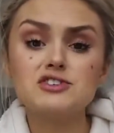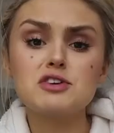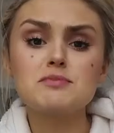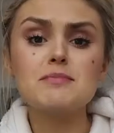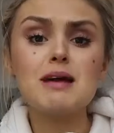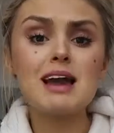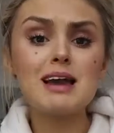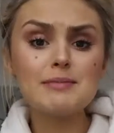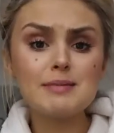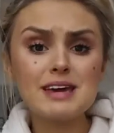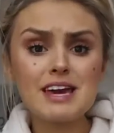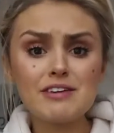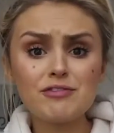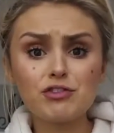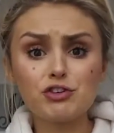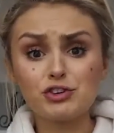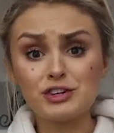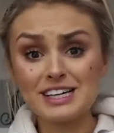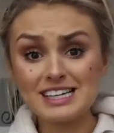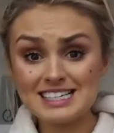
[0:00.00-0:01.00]
So maybe
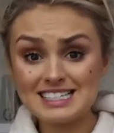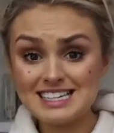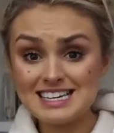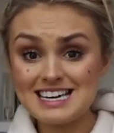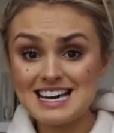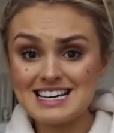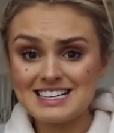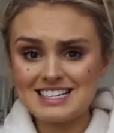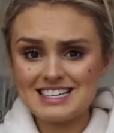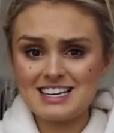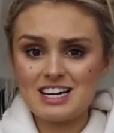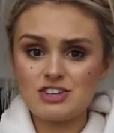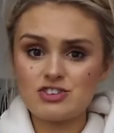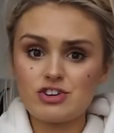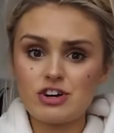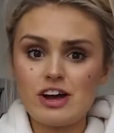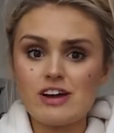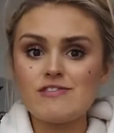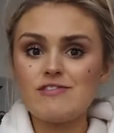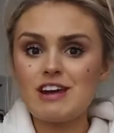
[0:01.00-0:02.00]
if green tea isn't
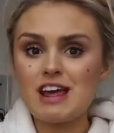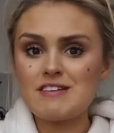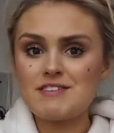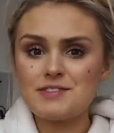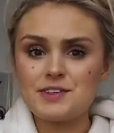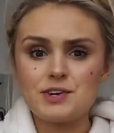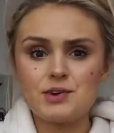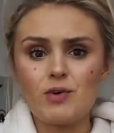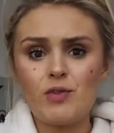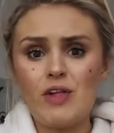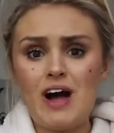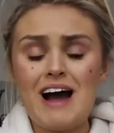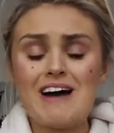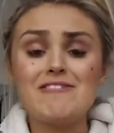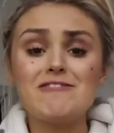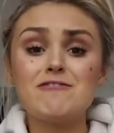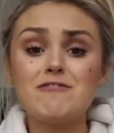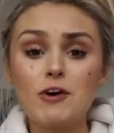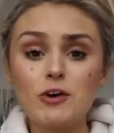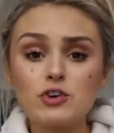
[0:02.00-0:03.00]
necessarily a flavour that you're that
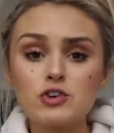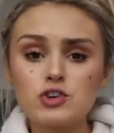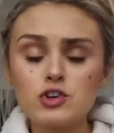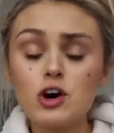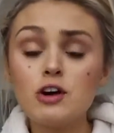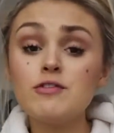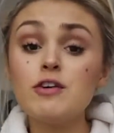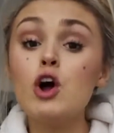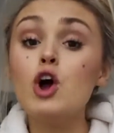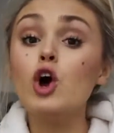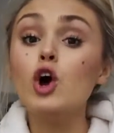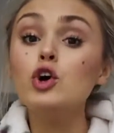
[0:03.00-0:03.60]
fond of,